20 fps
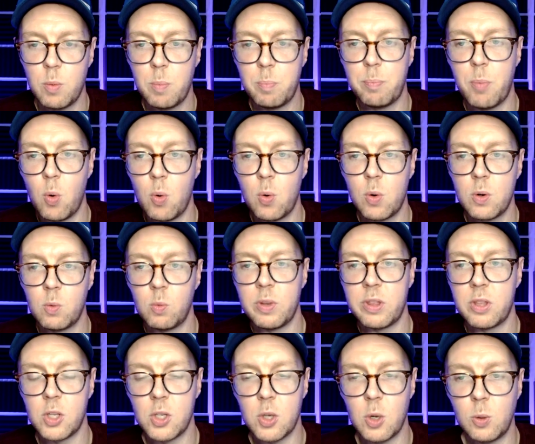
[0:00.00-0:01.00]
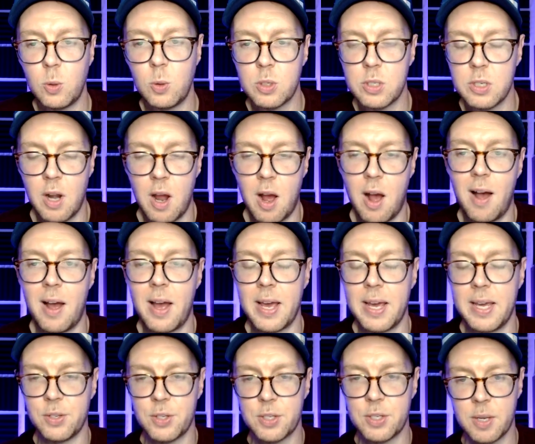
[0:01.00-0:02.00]
were born with golden
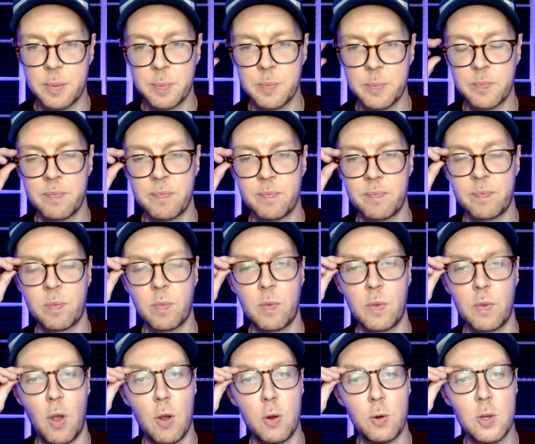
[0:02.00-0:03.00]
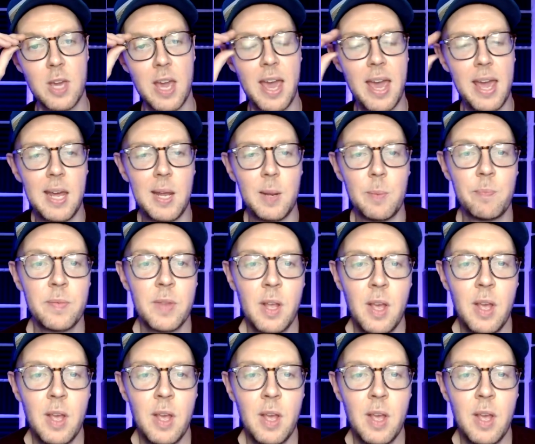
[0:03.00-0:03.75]
eyes? Okay.